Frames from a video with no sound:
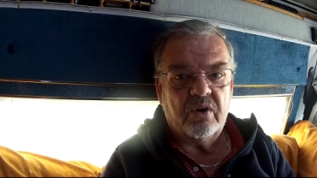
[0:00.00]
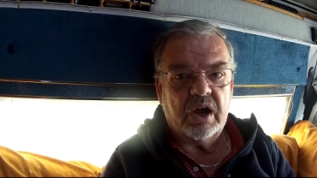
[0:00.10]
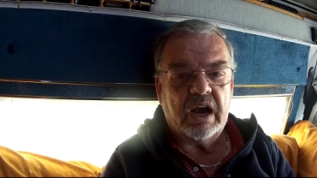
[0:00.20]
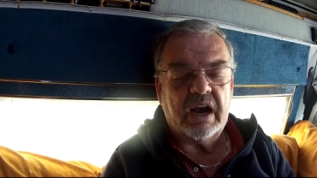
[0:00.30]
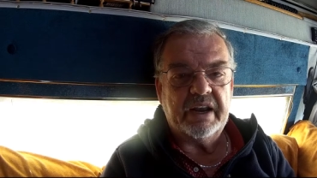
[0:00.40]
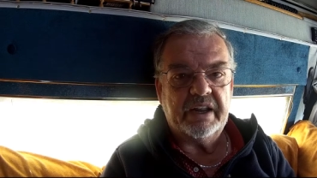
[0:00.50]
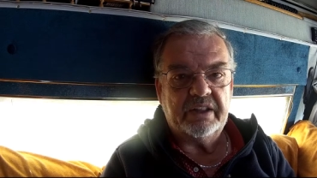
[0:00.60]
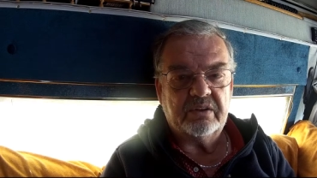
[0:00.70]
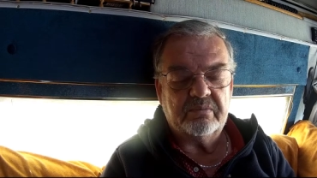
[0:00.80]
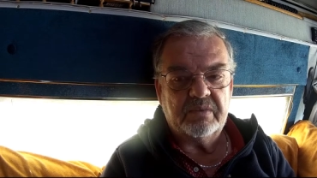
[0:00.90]
hiding
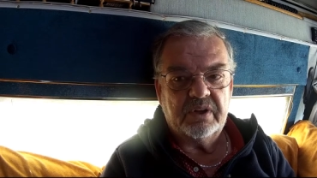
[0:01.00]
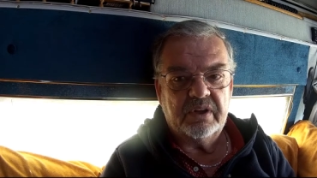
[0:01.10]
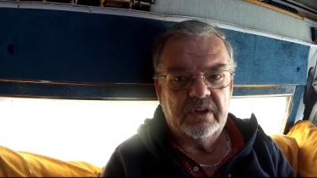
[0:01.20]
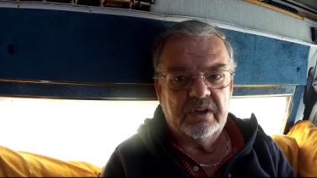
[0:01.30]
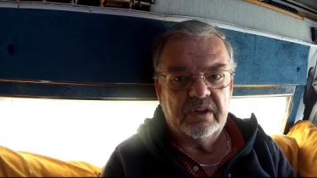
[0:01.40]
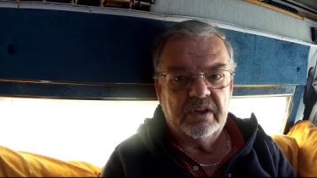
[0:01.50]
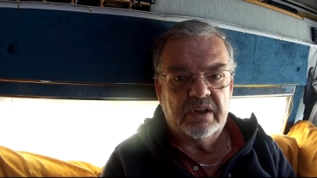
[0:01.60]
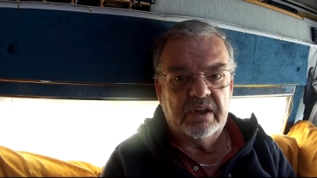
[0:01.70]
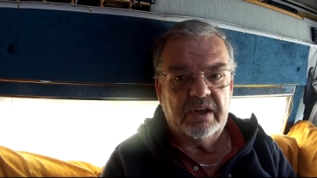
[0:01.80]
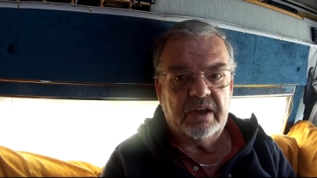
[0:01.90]
them.
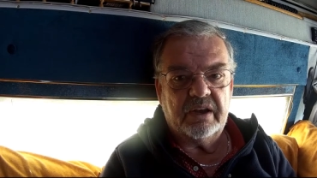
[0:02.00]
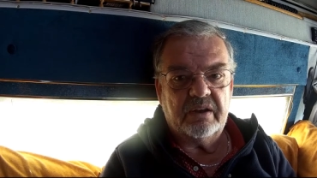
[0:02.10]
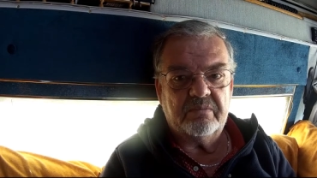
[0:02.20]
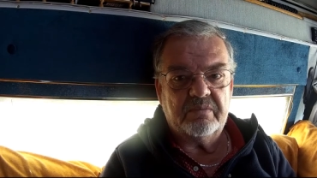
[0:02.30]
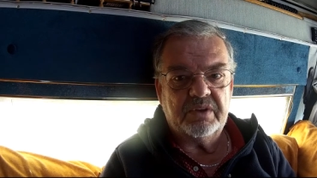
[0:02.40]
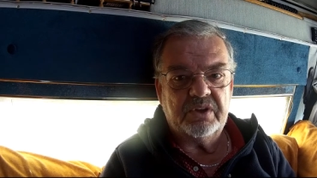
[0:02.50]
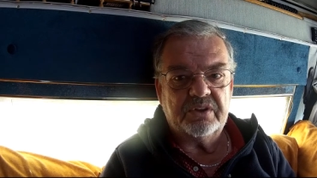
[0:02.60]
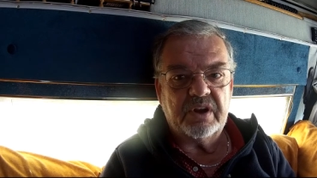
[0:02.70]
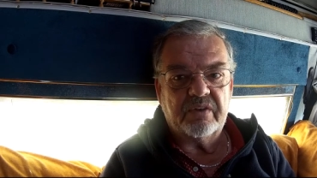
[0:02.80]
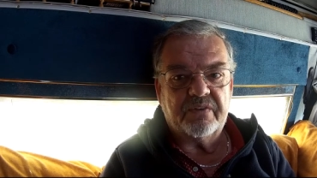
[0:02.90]
Um, you'll
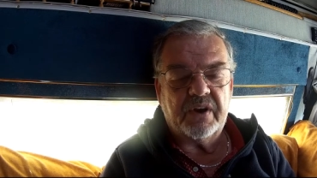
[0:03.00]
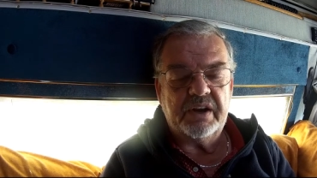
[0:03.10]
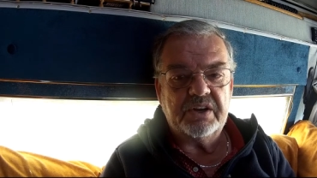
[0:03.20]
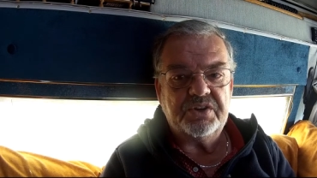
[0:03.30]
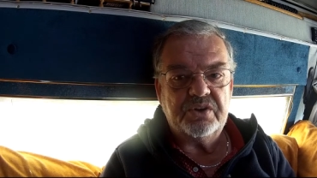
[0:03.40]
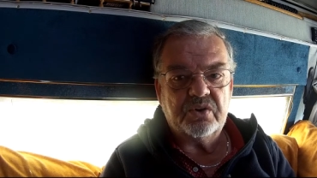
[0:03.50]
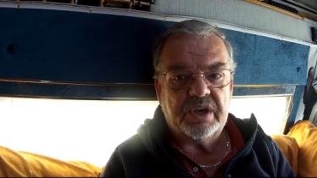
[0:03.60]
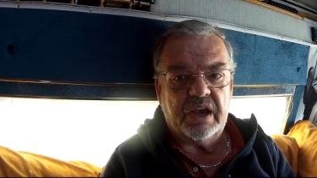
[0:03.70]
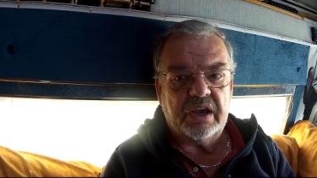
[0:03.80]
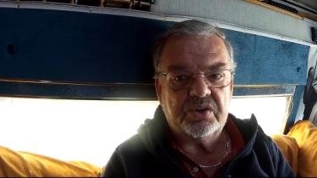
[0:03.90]
never find a
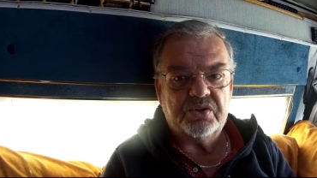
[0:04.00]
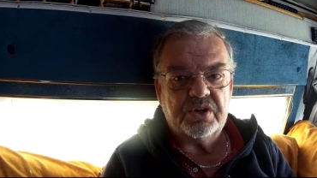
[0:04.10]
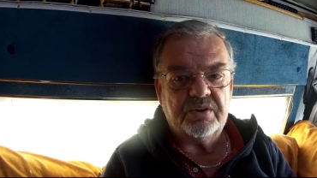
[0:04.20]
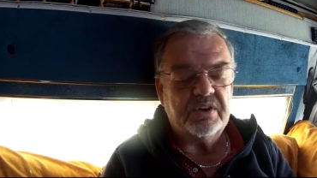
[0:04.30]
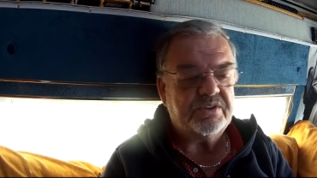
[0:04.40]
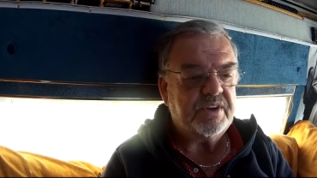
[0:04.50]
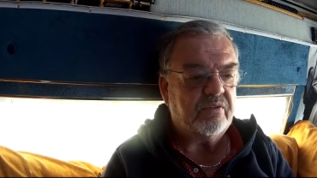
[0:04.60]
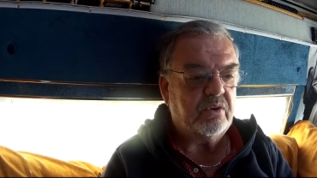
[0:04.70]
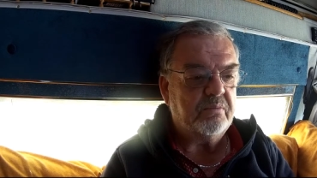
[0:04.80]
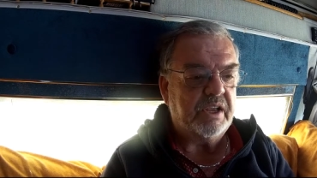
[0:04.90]
geocache
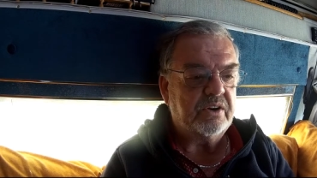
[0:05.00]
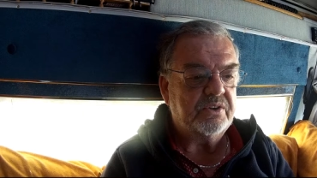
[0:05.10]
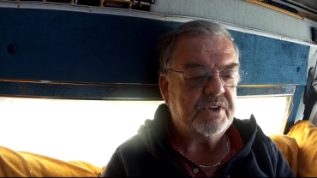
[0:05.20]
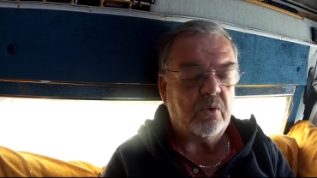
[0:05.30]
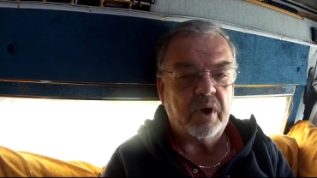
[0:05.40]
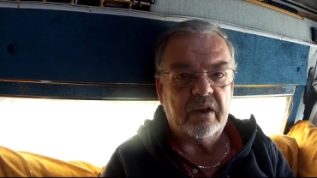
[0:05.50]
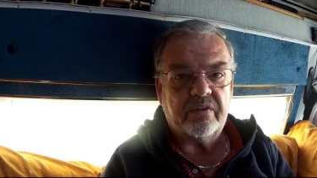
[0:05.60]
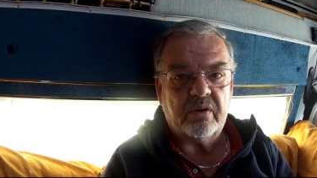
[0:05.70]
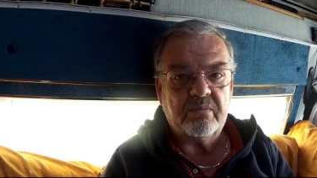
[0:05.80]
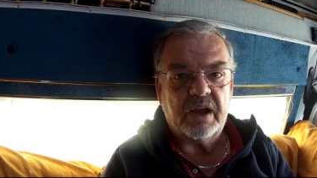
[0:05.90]
several meters away
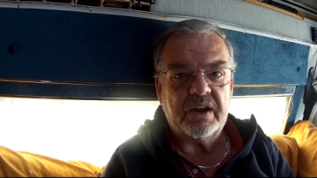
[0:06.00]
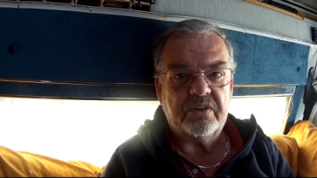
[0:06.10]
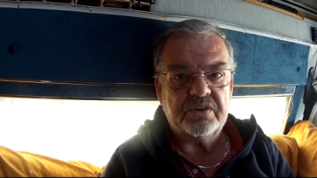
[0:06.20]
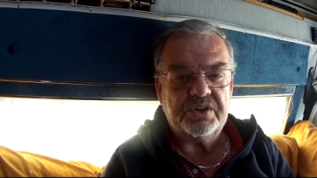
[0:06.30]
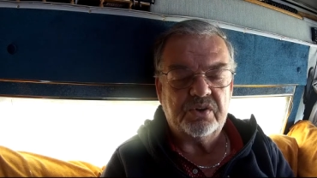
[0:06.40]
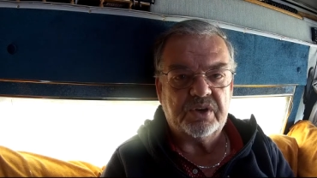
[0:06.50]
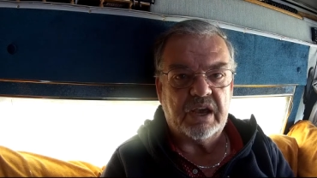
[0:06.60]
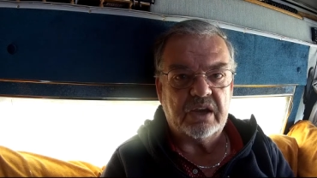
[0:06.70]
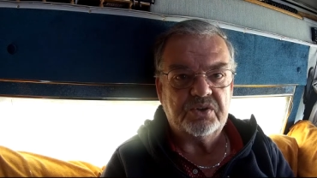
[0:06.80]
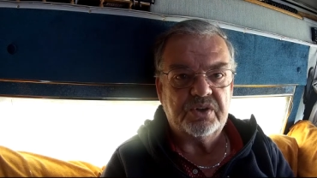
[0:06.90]
from another
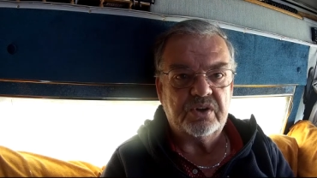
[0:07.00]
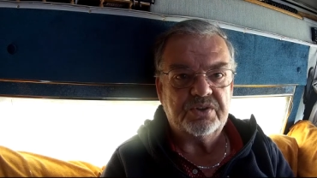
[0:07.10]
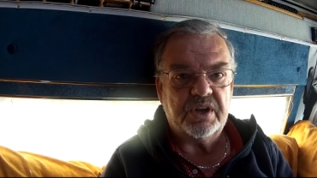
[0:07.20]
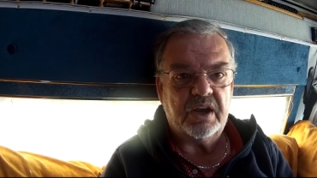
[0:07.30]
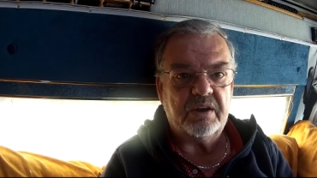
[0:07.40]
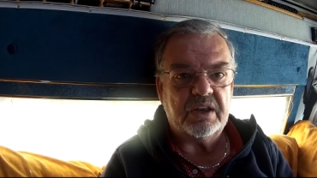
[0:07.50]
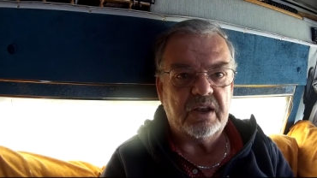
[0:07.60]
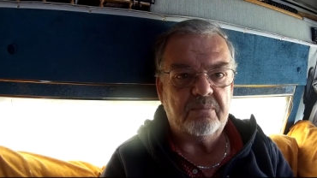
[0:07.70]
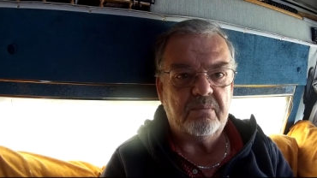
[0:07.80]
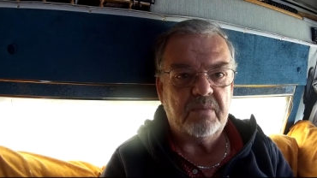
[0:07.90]
geocache. There's a,
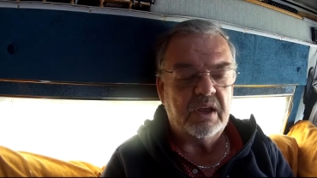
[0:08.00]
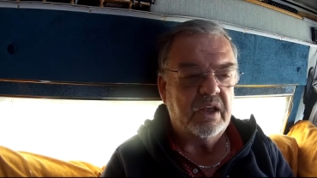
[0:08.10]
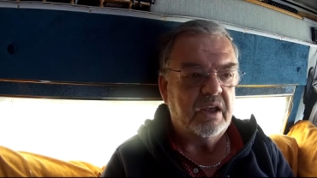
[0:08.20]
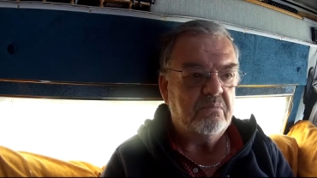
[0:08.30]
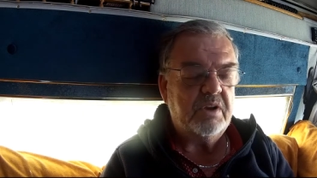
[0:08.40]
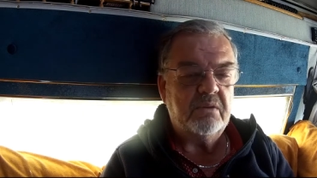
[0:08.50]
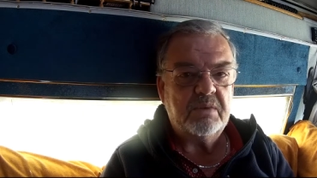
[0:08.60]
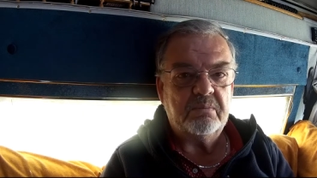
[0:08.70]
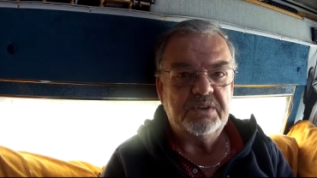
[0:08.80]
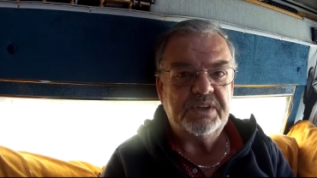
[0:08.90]
a, a
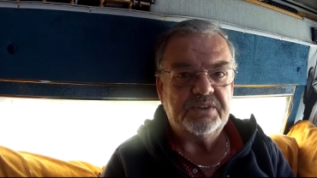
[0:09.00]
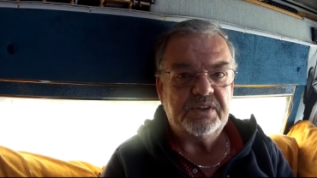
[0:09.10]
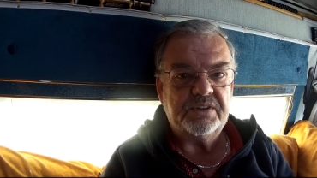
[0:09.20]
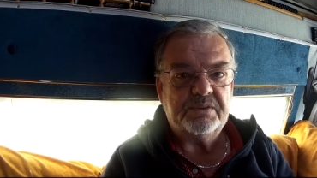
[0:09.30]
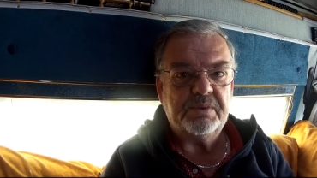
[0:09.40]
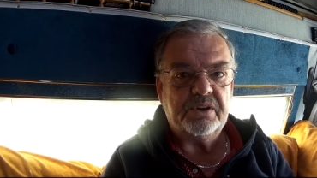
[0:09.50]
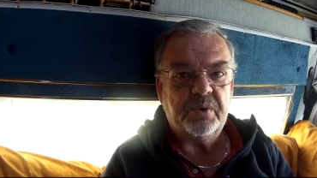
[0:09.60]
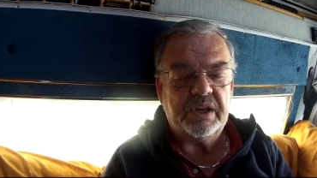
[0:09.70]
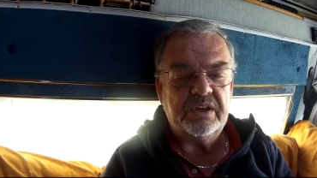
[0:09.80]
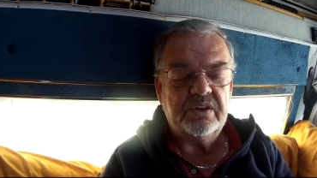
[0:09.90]
minimum distance
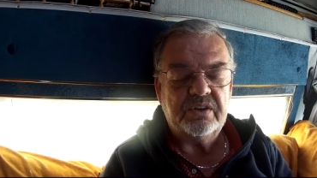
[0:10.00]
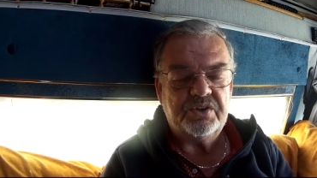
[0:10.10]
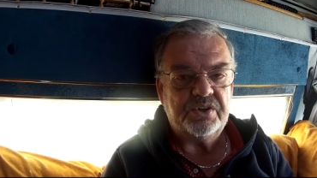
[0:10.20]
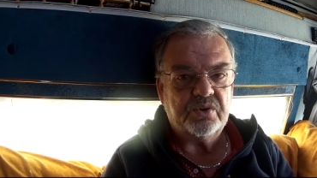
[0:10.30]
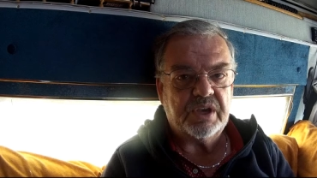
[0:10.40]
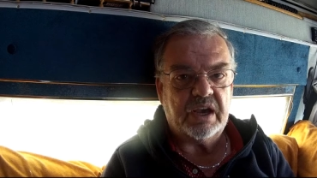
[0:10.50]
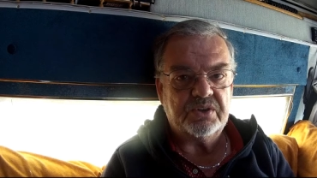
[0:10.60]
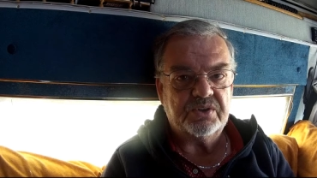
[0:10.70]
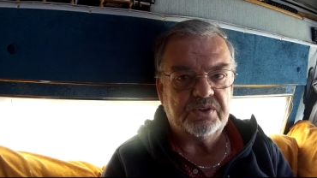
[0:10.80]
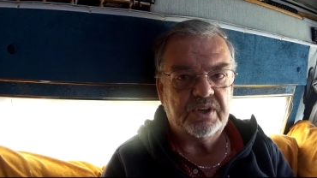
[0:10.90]
between geocaches,